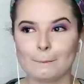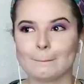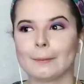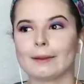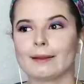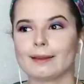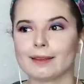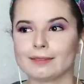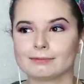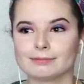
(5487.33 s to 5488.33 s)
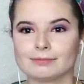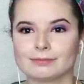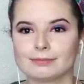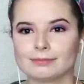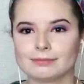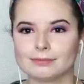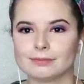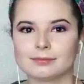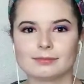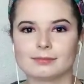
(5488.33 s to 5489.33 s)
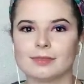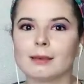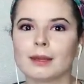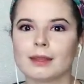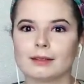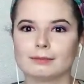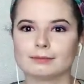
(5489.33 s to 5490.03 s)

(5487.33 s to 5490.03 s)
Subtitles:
but I'm not.